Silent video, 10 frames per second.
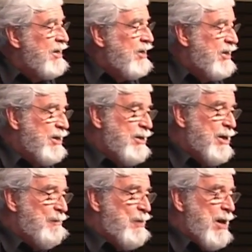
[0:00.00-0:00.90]

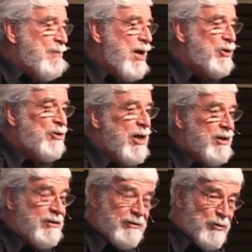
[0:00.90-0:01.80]
the paymaster
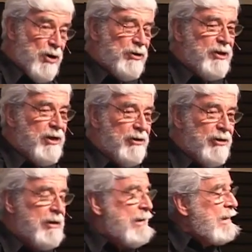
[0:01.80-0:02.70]
had caught the error,